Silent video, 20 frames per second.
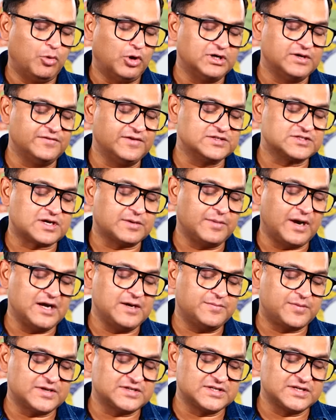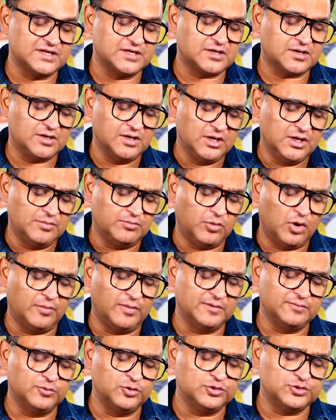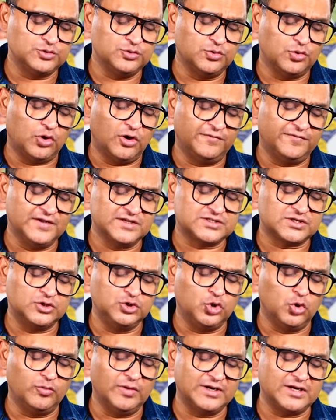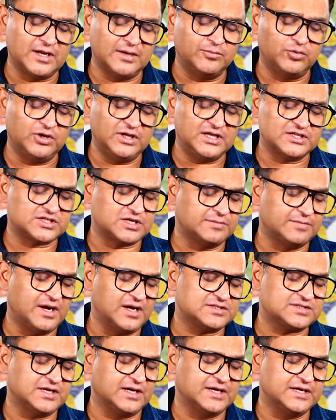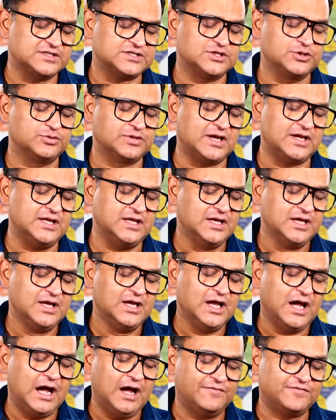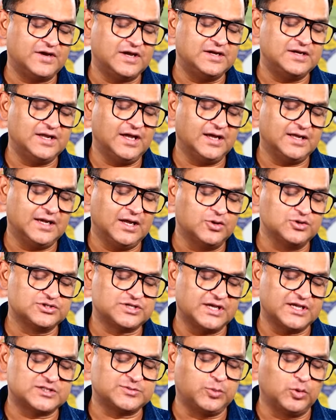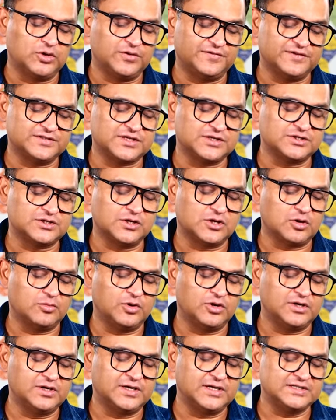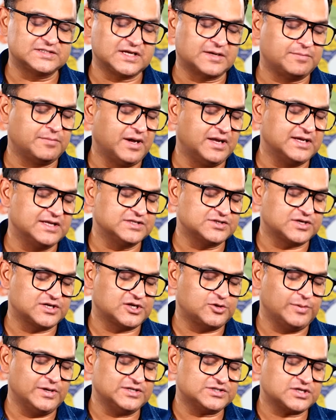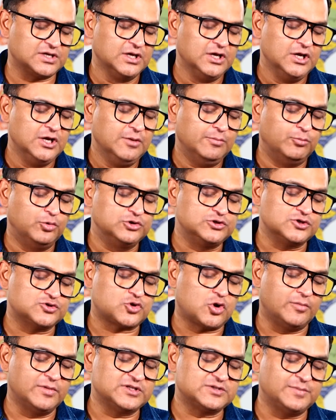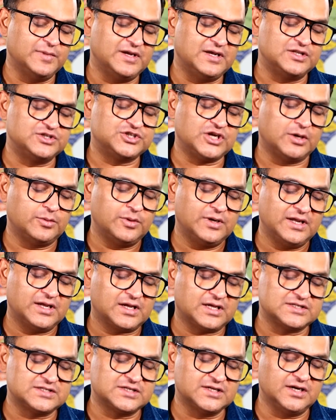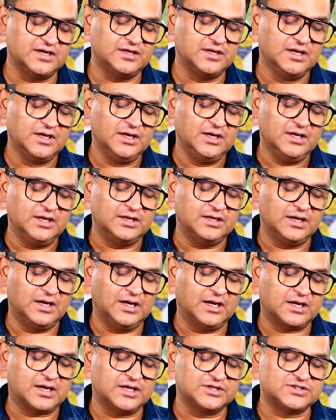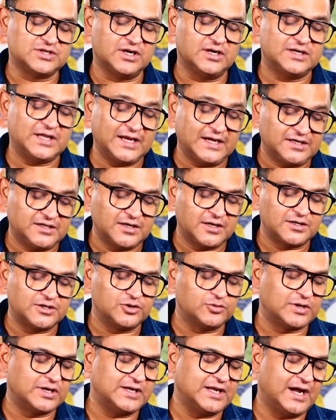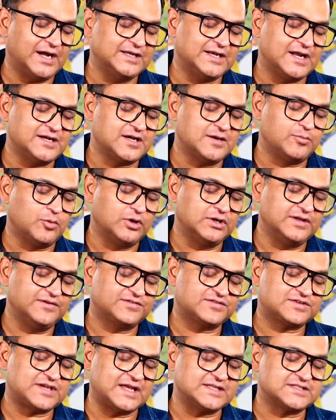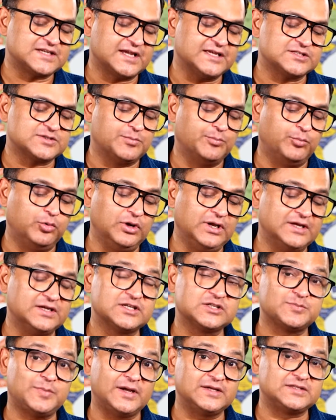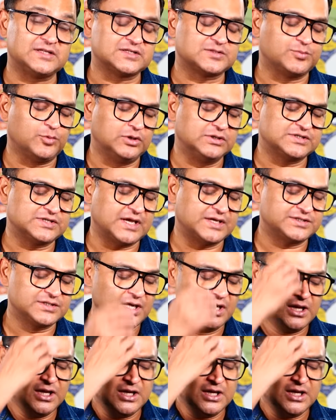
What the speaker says: Maldivians remind President Mohammad Muizu of his "no one can bully us" remarks against New Delhi after India allows export of essential commodities at Malay's request. Muizu's comments made in January considered directed at New Delhi highlighted Maldives' stance against bullying despite its small size.